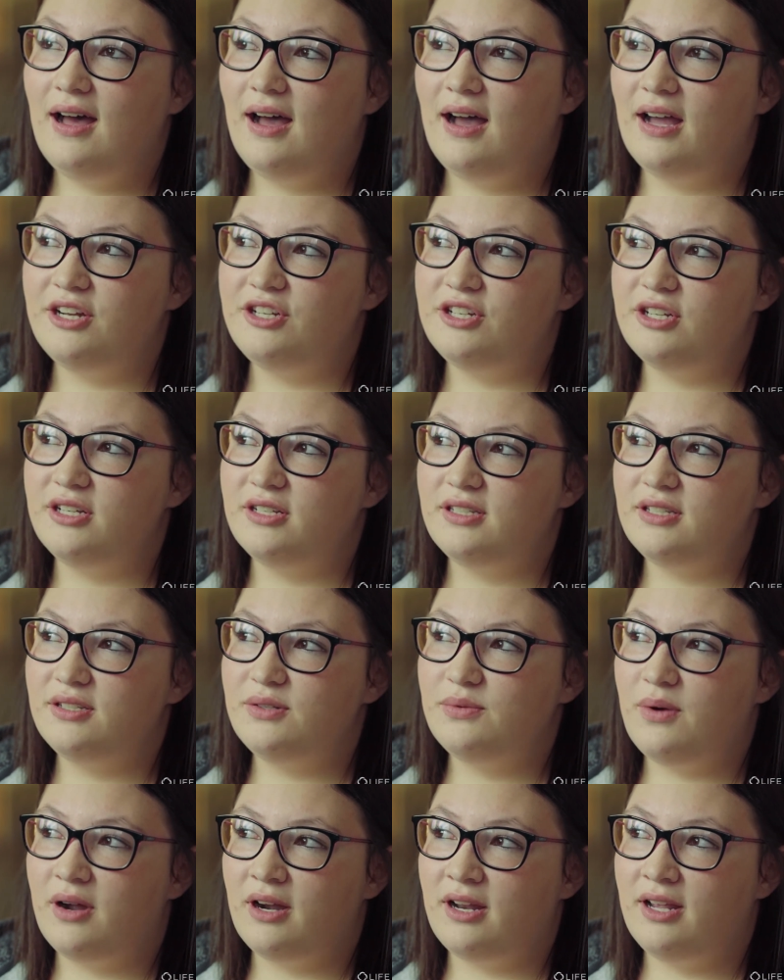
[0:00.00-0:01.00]
I
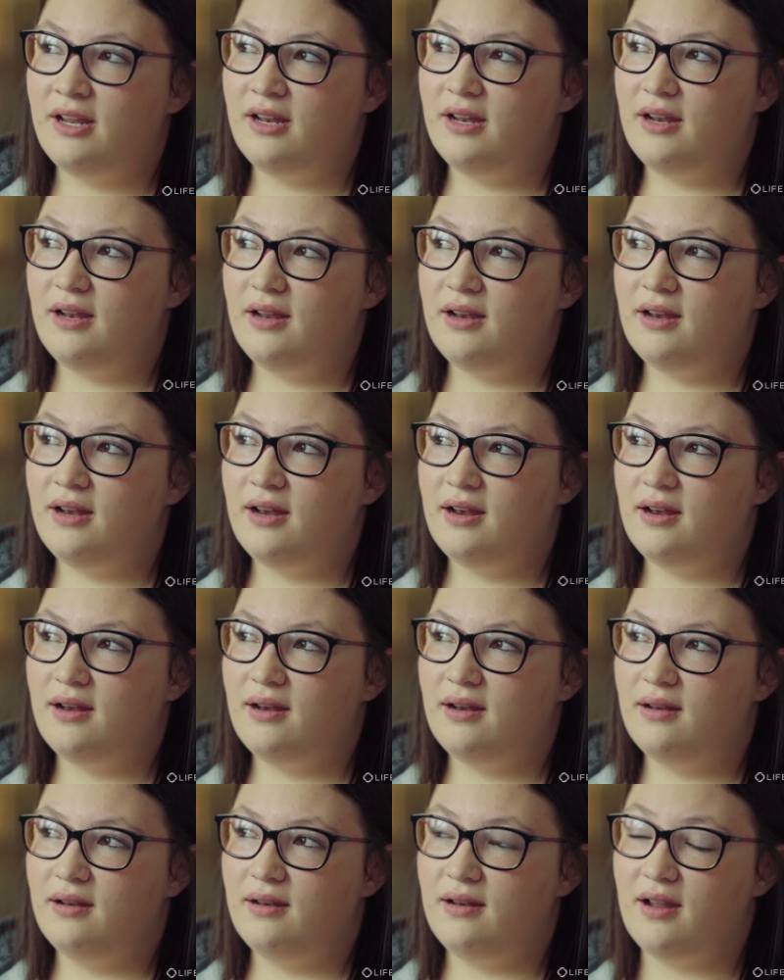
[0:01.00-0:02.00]
just wanted
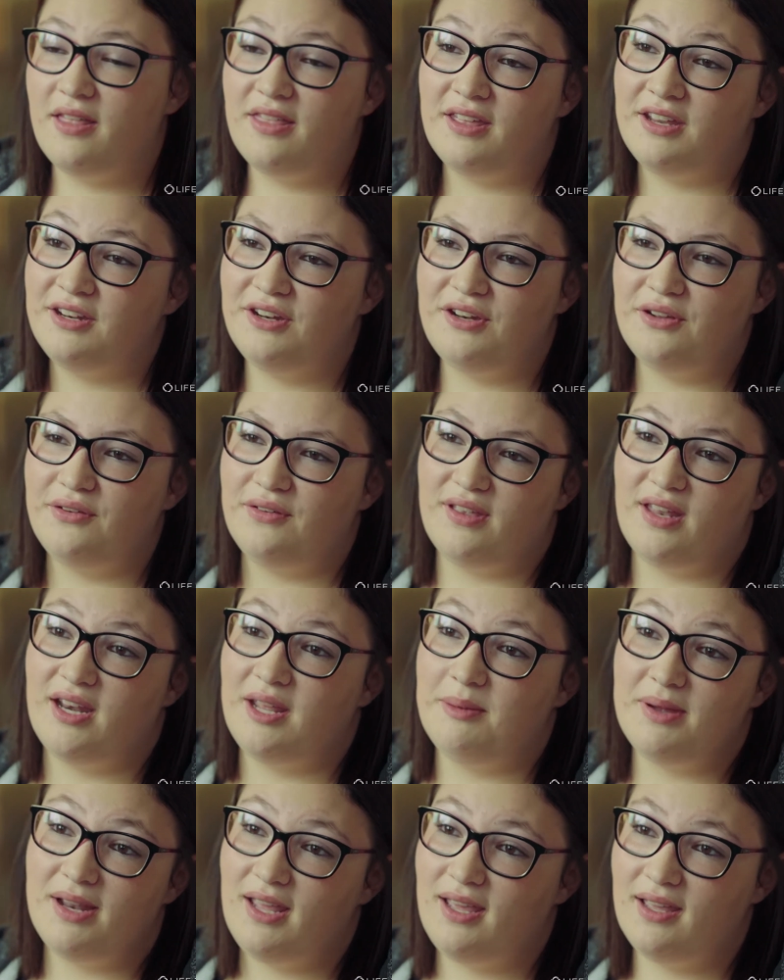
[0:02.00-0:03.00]
nothing to do with
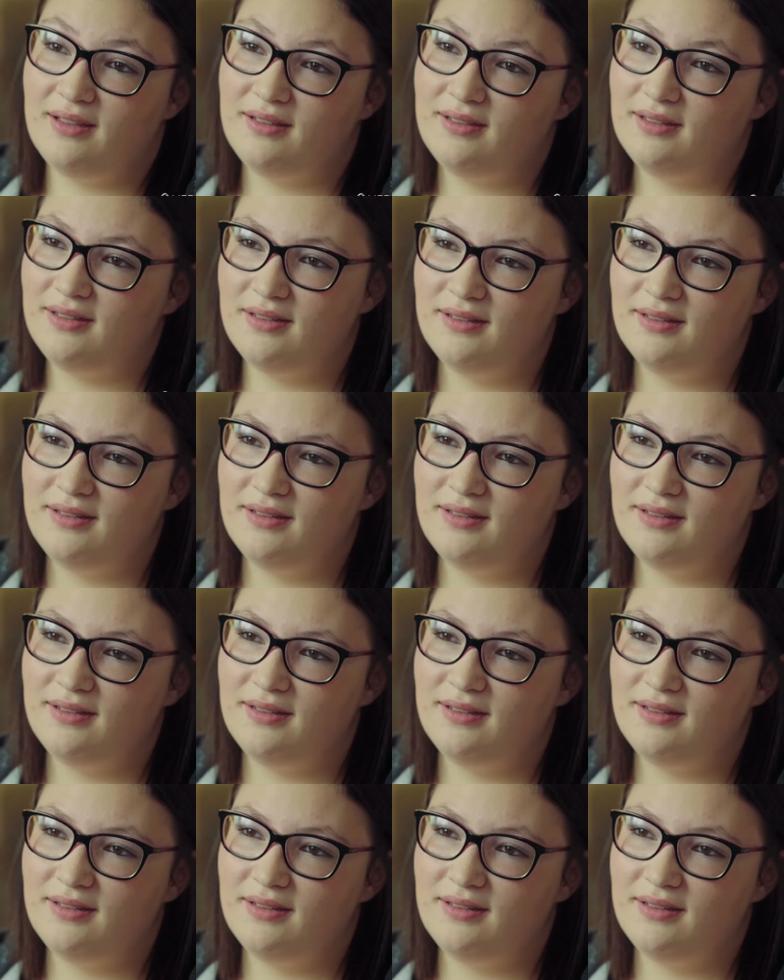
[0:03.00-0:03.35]
anybody.